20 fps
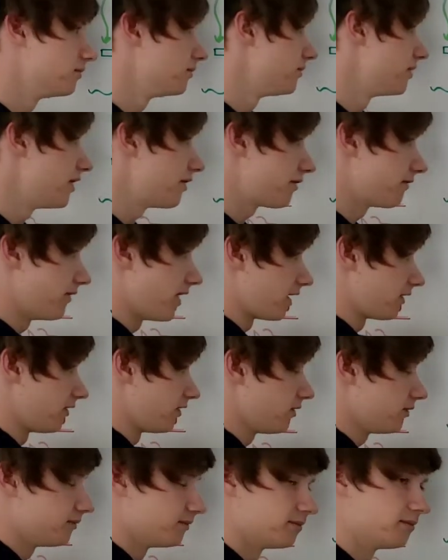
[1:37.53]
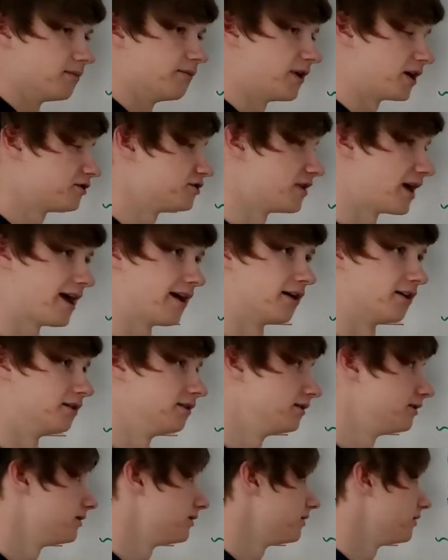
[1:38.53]
This vector, vector
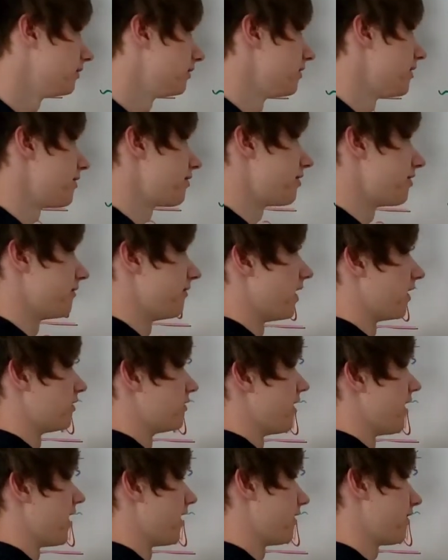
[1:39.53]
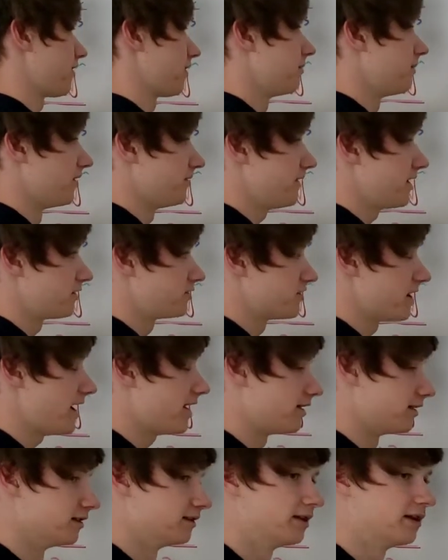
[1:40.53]
L, this is vector S, but vector
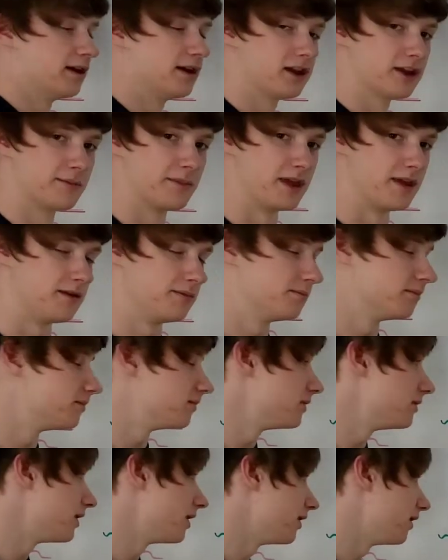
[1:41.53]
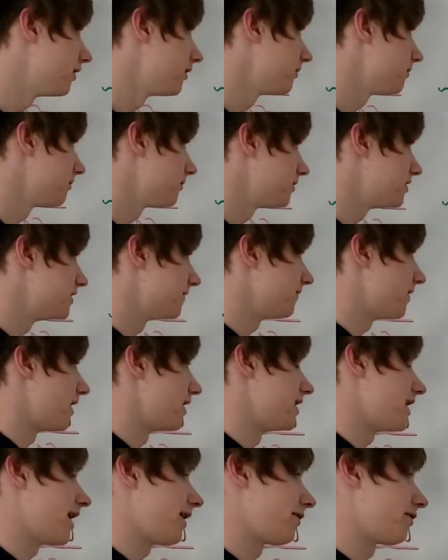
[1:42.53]
L can be
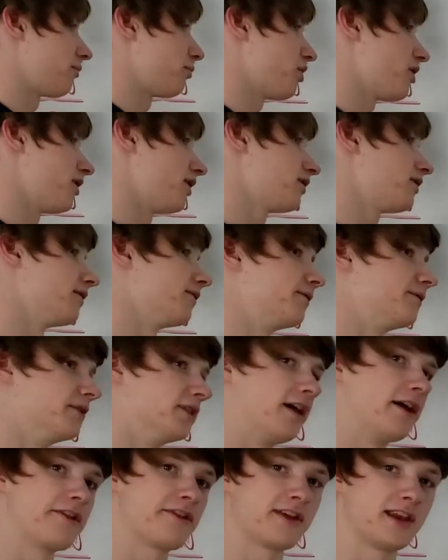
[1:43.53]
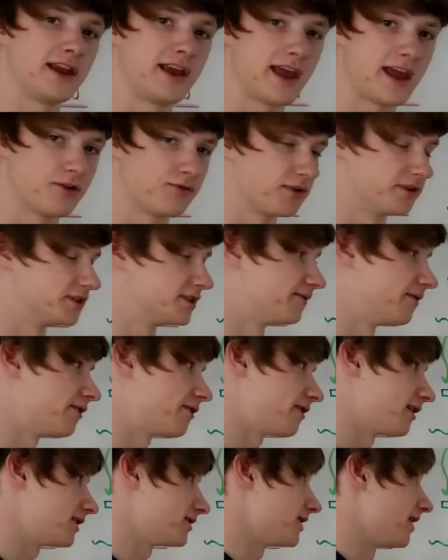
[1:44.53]
defined as a product of velocity and
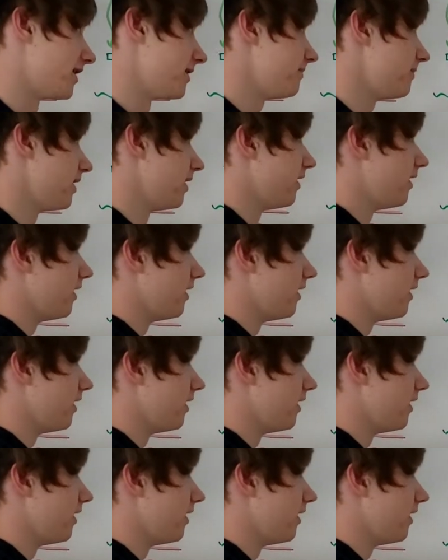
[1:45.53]
relativistic time.